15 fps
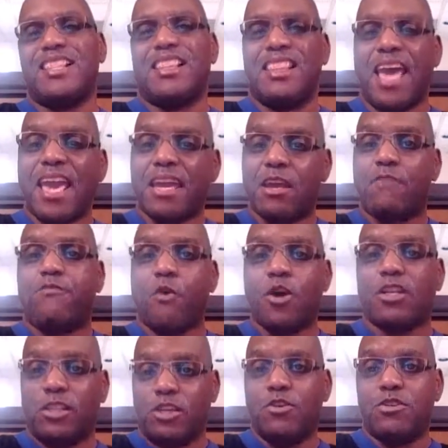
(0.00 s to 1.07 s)
they can afford
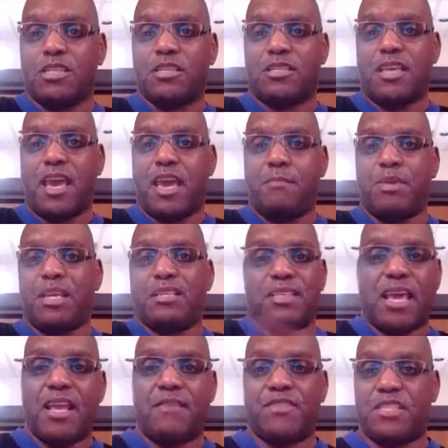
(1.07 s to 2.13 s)
to lose this game because the
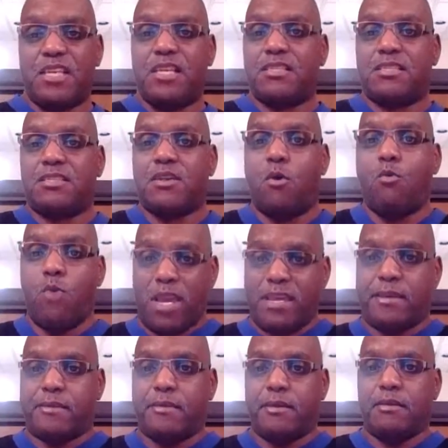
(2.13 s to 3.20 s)
NFC East is so
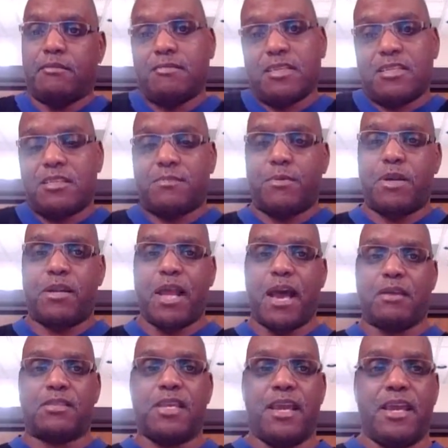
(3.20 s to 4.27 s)
weak. Let's just put it
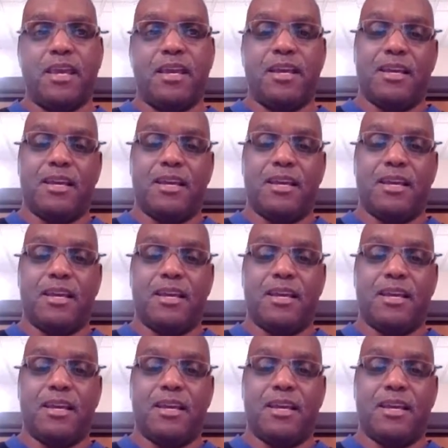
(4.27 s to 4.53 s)
out there.